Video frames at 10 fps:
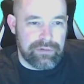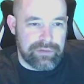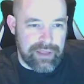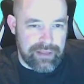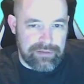
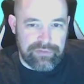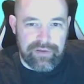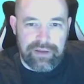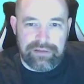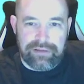that's
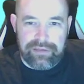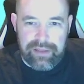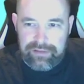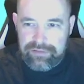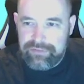fine,
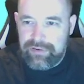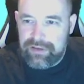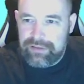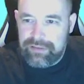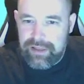that's
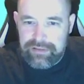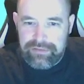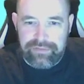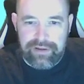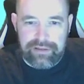fine,
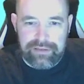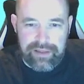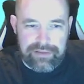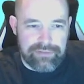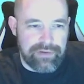that's fine,
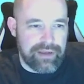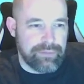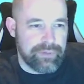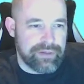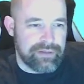that's
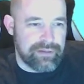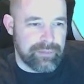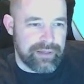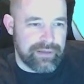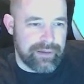fine. We can
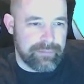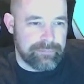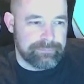eliminate that one.